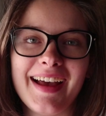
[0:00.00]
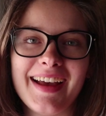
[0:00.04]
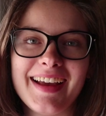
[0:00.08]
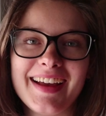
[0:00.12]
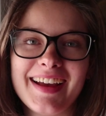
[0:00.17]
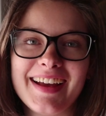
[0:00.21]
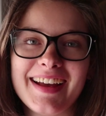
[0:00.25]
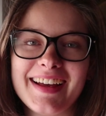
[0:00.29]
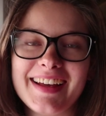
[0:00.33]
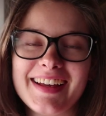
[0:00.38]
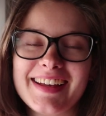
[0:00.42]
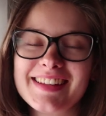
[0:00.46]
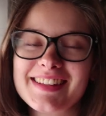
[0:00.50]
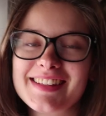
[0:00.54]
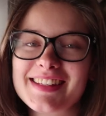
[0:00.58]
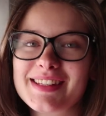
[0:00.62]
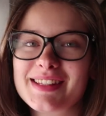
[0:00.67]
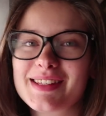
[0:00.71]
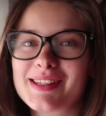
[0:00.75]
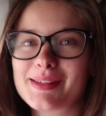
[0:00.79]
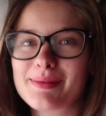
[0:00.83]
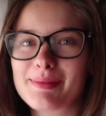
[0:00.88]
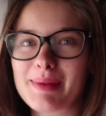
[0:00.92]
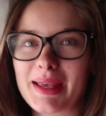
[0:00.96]
Hi guys,
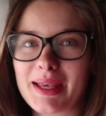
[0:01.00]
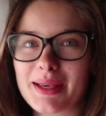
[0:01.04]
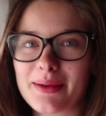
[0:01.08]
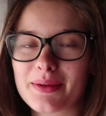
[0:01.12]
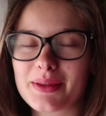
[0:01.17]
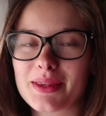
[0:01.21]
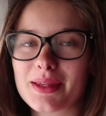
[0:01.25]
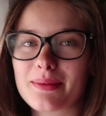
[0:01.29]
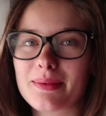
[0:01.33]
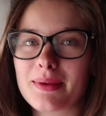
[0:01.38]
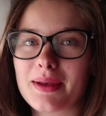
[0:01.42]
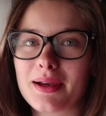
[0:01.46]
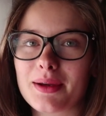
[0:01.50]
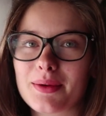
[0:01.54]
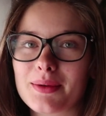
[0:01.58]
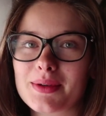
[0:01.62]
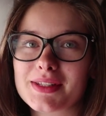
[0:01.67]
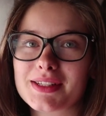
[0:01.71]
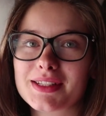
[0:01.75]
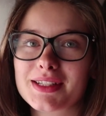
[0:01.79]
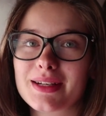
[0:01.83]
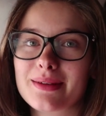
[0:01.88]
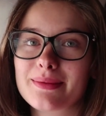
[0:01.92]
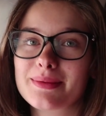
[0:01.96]
this is Megan with the blog
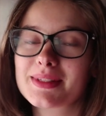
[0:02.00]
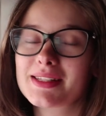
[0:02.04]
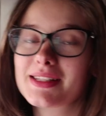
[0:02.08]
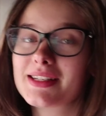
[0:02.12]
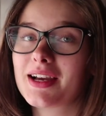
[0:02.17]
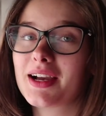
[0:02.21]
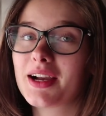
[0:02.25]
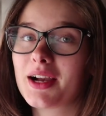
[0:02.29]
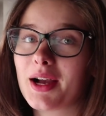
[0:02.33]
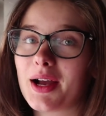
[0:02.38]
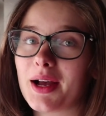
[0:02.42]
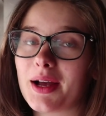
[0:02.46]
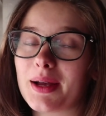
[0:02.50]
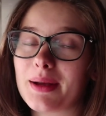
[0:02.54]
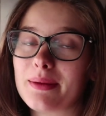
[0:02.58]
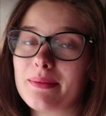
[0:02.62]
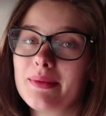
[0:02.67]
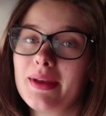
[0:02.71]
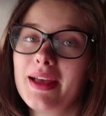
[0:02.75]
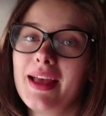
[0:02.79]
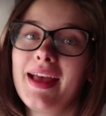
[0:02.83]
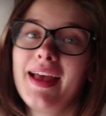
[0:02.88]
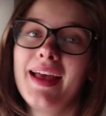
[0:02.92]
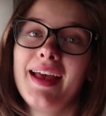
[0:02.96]

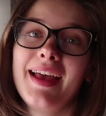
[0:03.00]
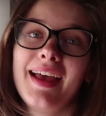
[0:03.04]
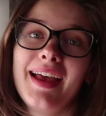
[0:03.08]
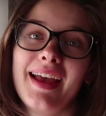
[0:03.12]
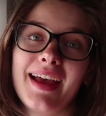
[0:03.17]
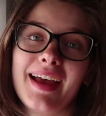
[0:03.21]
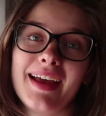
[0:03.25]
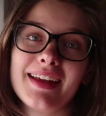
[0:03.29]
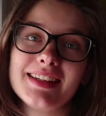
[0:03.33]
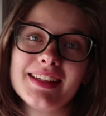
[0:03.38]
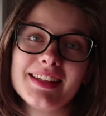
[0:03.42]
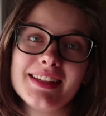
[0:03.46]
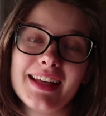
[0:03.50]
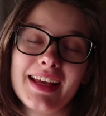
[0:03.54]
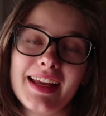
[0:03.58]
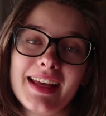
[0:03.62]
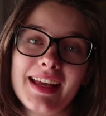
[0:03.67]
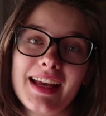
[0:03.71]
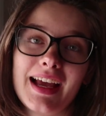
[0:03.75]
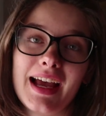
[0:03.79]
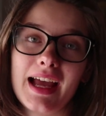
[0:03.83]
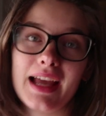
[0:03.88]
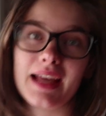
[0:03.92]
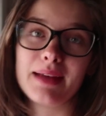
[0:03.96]
wilsonhomestead.com and
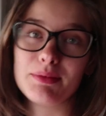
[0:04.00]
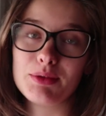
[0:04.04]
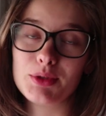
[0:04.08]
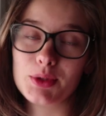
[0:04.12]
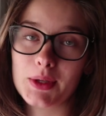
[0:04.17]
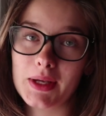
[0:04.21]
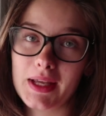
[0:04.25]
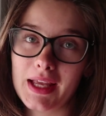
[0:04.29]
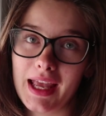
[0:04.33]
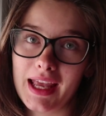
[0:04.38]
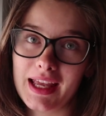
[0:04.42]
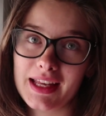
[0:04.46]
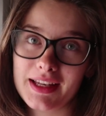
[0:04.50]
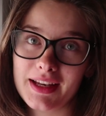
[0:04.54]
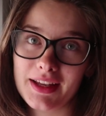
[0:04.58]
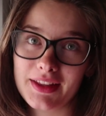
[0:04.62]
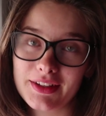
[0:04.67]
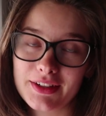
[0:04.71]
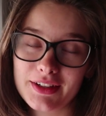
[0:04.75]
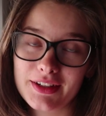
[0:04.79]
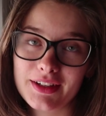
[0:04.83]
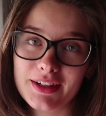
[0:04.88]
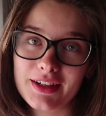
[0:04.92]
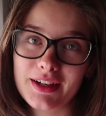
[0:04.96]
today I am doing
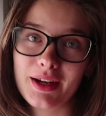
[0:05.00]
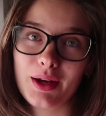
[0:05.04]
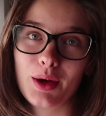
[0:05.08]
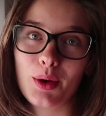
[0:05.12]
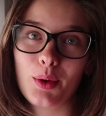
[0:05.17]
another